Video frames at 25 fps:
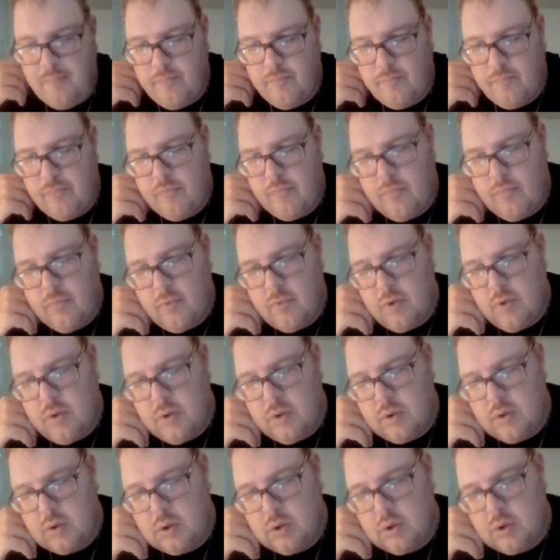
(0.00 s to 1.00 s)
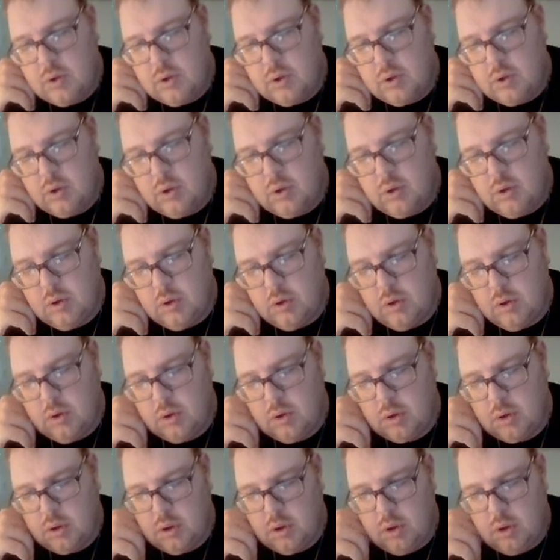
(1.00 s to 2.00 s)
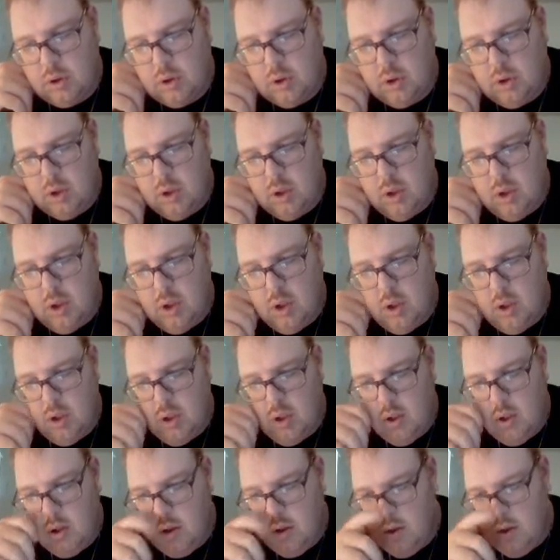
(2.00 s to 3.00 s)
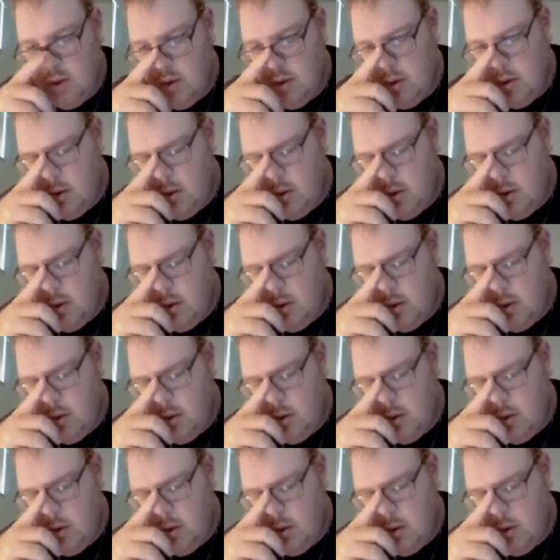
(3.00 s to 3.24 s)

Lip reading: Nobody speaks.